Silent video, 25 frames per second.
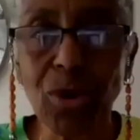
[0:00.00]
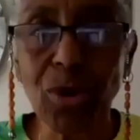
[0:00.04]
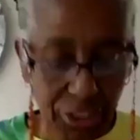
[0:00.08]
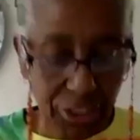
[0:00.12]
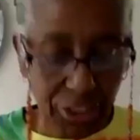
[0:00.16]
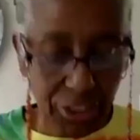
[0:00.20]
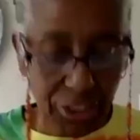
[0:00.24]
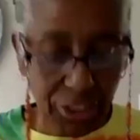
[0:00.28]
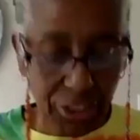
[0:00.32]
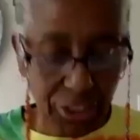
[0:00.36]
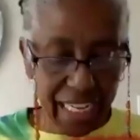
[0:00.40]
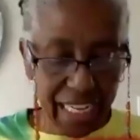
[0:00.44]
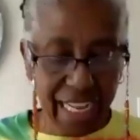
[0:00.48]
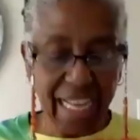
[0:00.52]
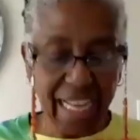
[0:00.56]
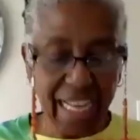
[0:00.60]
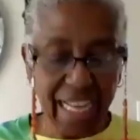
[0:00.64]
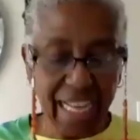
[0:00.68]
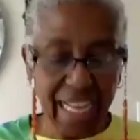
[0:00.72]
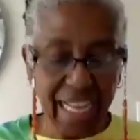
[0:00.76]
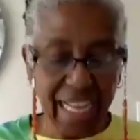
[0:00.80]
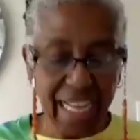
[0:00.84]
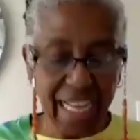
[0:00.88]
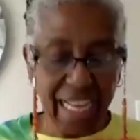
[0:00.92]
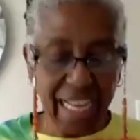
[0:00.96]
join
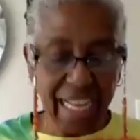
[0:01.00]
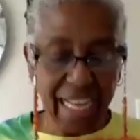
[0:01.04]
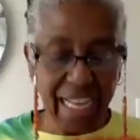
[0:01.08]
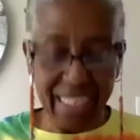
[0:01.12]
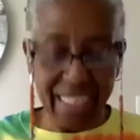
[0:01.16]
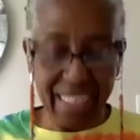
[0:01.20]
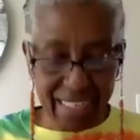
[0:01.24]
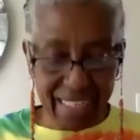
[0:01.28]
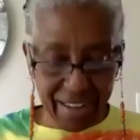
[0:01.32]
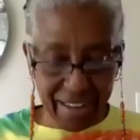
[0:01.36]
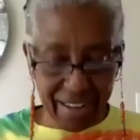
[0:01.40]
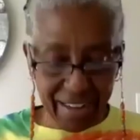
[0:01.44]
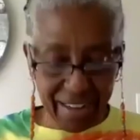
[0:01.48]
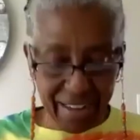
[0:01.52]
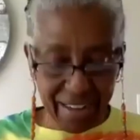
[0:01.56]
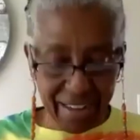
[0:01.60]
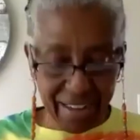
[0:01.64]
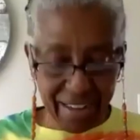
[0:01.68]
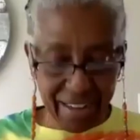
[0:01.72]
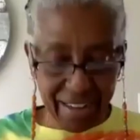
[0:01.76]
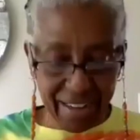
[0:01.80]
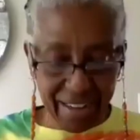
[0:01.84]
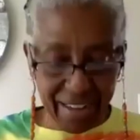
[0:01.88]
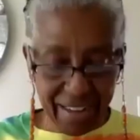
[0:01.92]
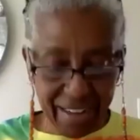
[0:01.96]
hands and say, enough
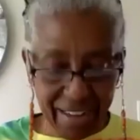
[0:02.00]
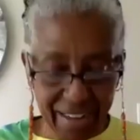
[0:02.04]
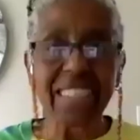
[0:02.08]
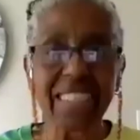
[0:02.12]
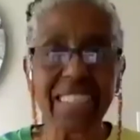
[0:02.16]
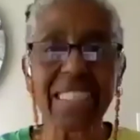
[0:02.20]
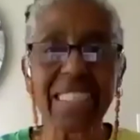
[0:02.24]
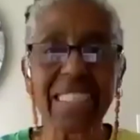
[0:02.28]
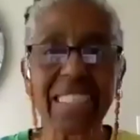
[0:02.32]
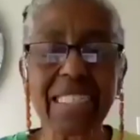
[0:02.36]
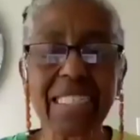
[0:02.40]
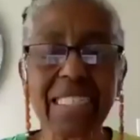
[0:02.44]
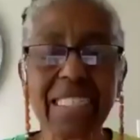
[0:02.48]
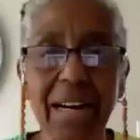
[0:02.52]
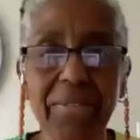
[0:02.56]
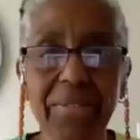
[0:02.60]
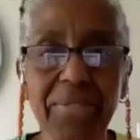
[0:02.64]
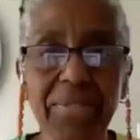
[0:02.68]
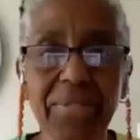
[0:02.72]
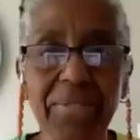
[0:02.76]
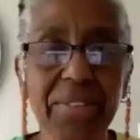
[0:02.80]
is enough.